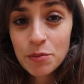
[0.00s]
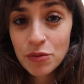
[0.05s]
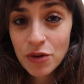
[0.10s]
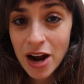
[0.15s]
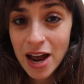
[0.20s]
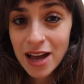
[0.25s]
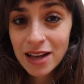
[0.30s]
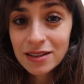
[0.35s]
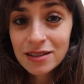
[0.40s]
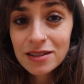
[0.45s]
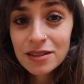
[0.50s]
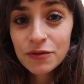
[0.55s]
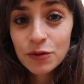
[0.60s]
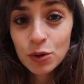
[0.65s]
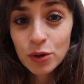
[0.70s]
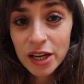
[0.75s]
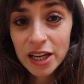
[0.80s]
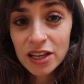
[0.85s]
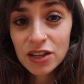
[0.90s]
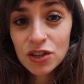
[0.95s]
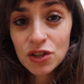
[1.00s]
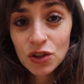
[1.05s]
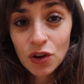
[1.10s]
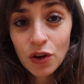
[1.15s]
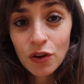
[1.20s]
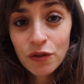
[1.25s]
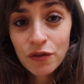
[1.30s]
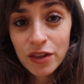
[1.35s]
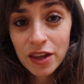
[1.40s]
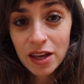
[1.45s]
brands for each
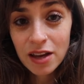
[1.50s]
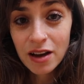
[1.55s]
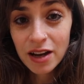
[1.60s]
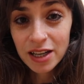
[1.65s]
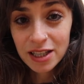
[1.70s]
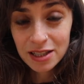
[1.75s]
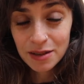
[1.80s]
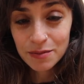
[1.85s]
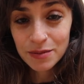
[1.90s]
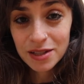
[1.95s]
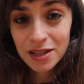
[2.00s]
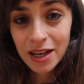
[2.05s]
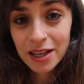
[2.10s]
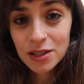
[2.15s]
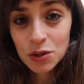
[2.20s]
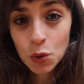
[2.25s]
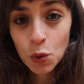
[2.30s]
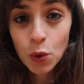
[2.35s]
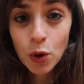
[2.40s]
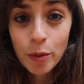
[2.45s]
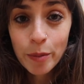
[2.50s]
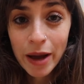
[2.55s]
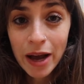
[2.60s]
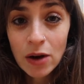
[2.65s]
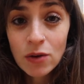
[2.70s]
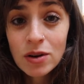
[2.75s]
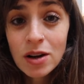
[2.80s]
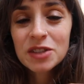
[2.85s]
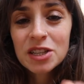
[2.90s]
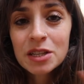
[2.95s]
of the items I talk
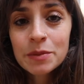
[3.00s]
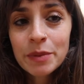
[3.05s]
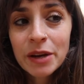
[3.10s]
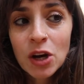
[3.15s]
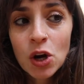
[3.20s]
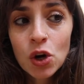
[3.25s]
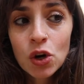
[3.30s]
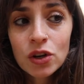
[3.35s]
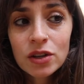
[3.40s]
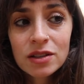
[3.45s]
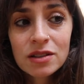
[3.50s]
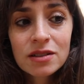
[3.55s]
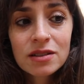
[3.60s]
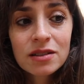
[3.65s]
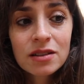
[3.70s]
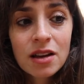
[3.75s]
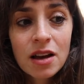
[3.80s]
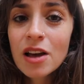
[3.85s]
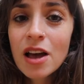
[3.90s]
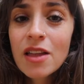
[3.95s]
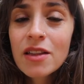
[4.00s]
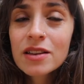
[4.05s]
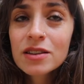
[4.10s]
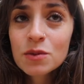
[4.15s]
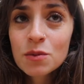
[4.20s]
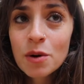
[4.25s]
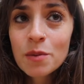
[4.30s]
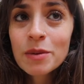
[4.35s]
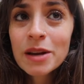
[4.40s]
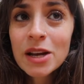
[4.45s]
about, just because there's
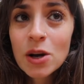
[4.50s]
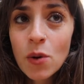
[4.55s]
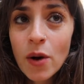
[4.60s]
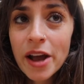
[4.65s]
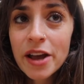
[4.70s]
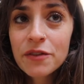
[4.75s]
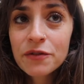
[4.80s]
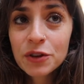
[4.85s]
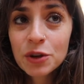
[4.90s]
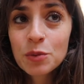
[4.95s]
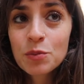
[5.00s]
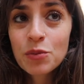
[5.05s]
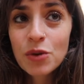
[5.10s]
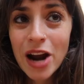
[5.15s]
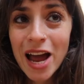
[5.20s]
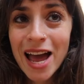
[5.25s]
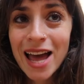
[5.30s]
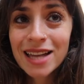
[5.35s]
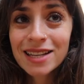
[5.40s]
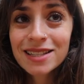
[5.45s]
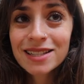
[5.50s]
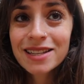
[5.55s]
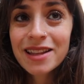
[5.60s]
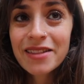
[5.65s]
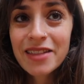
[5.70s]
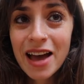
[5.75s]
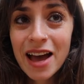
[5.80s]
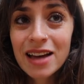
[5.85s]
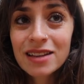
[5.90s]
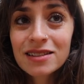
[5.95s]
probably quite a few brands
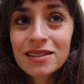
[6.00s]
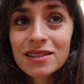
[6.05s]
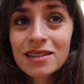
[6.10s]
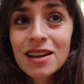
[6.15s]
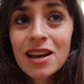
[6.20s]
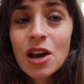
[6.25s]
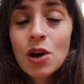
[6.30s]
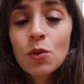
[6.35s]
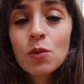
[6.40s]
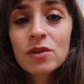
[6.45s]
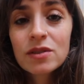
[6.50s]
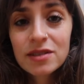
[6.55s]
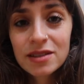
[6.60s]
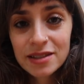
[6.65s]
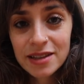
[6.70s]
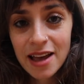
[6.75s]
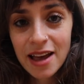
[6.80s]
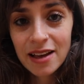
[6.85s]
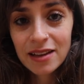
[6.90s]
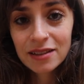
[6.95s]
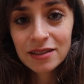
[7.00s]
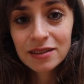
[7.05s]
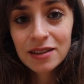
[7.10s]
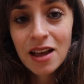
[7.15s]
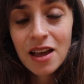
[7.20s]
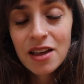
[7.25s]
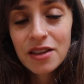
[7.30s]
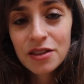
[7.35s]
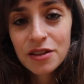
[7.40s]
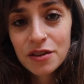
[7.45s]
that will sell
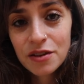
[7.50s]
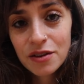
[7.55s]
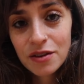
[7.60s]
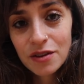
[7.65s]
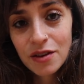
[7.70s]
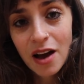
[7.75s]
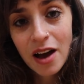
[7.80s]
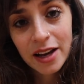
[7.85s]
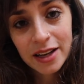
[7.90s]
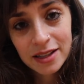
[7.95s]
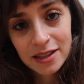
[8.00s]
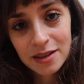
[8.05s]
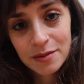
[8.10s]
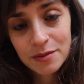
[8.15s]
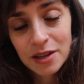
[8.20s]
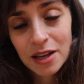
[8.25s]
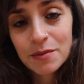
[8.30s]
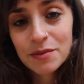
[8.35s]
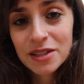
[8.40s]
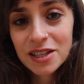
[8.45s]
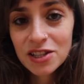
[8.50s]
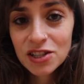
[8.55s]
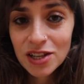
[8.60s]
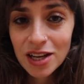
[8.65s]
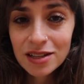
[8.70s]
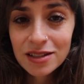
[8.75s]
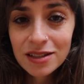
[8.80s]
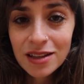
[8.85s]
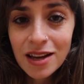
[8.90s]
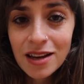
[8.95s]
the items I'm
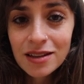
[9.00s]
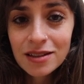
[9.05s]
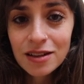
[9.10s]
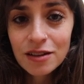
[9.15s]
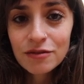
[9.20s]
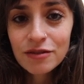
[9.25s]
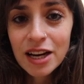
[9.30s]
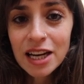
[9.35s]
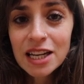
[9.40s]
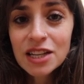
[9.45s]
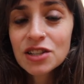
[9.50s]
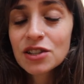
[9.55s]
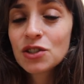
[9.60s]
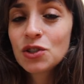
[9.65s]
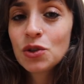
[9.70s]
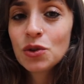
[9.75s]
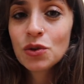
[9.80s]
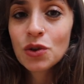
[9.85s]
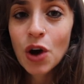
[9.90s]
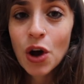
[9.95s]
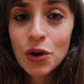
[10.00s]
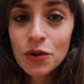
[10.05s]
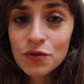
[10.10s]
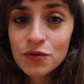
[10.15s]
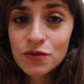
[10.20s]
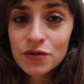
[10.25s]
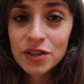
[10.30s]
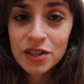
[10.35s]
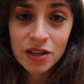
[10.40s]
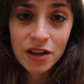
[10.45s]
suggesting. So really just do your
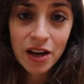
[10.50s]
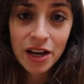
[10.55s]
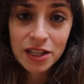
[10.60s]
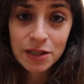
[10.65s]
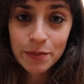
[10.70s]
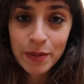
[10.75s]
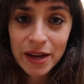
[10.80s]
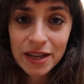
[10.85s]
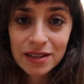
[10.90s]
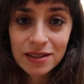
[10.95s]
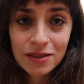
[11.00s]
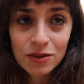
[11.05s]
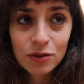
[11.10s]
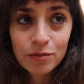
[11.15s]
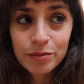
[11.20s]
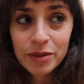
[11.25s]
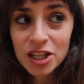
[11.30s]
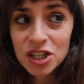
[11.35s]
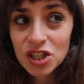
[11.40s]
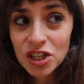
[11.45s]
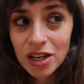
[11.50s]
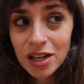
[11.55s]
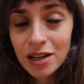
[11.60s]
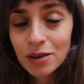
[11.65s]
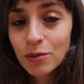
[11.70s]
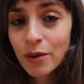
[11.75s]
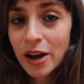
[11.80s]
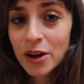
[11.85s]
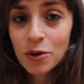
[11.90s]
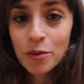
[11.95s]
own research based on
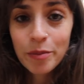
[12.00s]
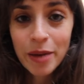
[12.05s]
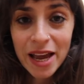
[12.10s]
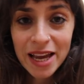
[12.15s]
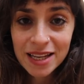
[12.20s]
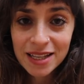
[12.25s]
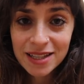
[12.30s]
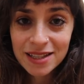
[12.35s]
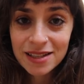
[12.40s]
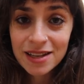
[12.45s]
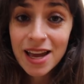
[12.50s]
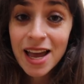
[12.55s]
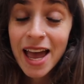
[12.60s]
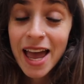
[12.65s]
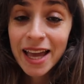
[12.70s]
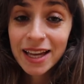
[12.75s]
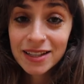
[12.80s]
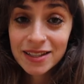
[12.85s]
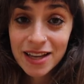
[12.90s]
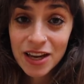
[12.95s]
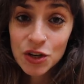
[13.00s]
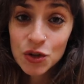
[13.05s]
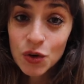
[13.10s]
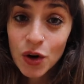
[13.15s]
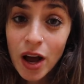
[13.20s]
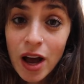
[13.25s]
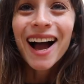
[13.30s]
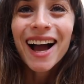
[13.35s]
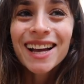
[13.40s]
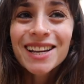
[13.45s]
budget, where you're based,
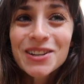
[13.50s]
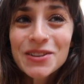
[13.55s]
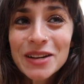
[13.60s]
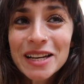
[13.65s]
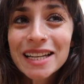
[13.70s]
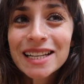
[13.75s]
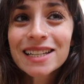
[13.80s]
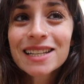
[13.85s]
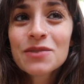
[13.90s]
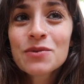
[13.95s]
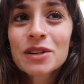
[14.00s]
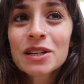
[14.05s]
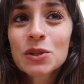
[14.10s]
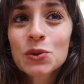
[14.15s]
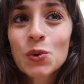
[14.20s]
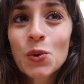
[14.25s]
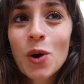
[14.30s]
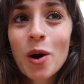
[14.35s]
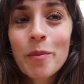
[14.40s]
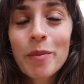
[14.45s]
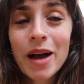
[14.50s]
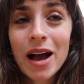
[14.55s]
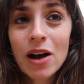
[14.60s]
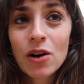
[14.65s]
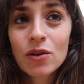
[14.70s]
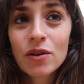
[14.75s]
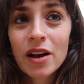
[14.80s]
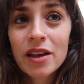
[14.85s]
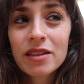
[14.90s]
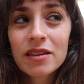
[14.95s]
etc. I quickly want to talk
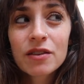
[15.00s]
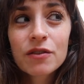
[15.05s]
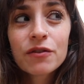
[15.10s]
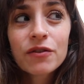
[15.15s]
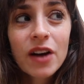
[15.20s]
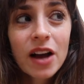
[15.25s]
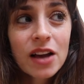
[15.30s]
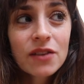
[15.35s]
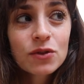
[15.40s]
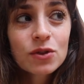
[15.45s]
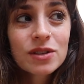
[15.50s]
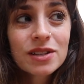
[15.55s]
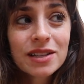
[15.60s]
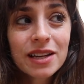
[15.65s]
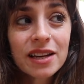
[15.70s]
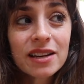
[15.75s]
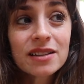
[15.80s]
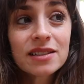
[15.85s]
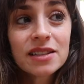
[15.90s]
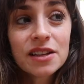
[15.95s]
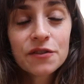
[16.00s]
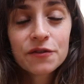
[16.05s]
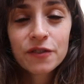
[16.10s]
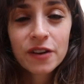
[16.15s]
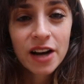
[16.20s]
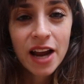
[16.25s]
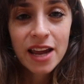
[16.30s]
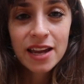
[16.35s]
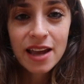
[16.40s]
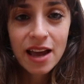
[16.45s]
about, I think, 5 or 6
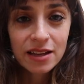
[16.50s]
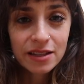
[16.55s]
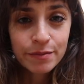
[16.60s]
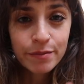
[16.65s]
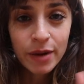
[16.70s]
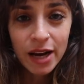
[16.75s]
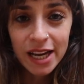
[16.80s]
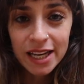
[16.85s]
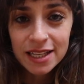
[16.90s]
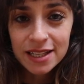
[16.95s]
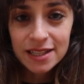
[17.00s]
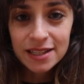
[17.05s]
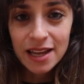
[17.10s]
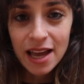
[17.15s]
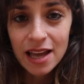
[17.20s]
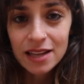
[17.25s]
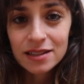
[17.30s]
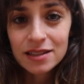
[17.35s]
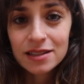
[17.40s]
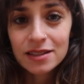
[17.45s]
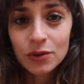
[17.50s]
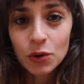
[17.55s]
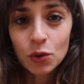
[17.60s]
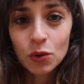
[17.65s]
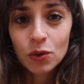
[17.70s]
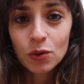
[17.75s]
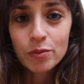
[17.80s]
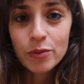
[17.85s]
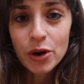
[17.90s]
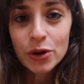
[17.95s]
different, I guess, mindsets
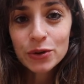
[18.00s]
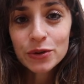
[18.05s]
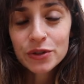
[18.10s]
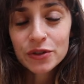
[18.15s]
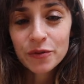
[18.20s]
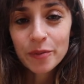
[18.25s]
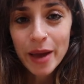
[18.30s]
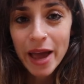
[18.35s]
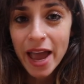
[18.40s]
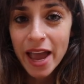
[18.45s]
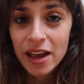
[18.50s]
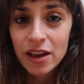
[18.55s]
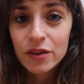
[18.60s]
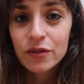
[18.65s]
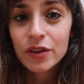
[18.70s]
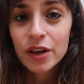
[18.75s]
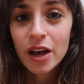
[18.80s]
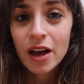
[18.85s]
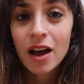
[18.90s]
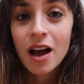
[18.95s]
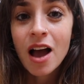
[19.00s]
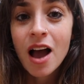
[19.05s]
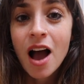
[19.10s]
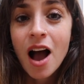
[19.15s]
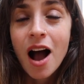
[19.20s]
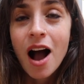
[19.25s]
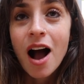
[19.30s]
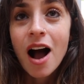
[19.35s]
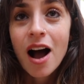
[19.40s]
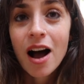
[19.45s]
or modes of behavior
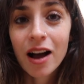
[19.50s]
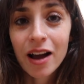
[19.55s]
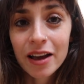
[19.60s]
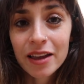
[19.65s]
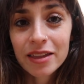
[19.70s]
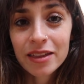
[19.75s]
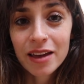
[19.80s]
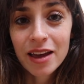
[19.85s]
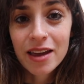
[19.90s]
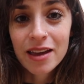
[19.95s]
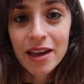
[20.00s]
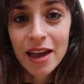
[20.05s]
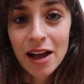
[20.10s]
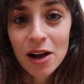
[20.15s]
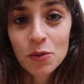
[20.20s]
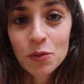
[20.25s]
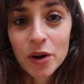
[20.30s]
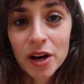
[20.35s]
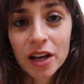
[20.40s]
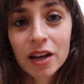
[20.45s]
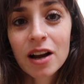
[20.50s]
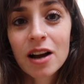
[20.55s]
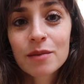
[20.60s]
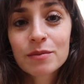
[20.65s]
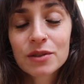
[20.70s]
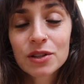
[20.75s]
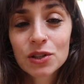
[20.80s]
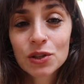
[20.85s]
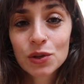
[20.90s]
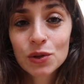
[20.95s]
I think help when it
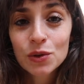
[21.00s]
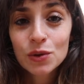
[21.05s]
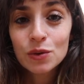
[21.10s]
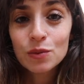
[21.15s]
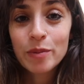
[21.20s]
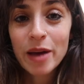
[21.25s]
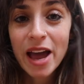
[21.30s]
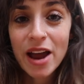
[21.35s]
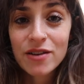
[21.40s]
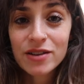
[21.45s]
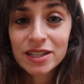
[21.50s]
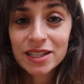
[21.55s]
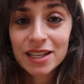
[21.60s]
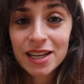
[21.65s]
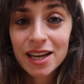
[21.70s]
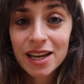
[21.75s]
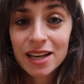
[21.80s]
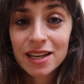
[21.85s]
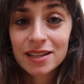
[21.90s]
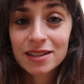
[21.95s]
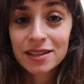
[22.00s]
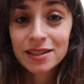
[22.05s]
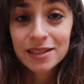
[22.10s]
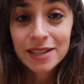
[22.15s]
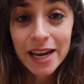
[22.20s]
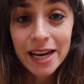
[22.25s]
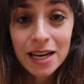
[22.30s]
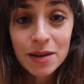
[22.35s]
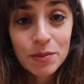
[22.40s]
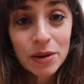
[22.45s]
comes to parenting
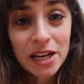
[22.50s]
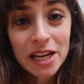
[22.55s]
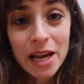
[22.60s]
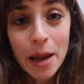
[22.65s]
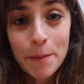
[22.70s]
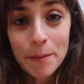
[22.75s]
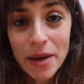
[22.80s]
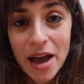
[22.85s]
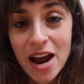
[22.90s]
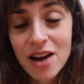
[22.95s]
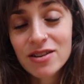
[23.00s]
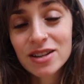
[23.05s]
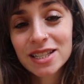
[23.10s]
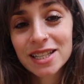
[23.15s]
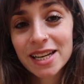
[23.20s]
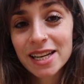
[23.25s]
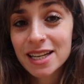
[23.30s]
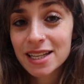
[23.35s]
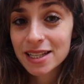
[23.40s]
sustainably and parenting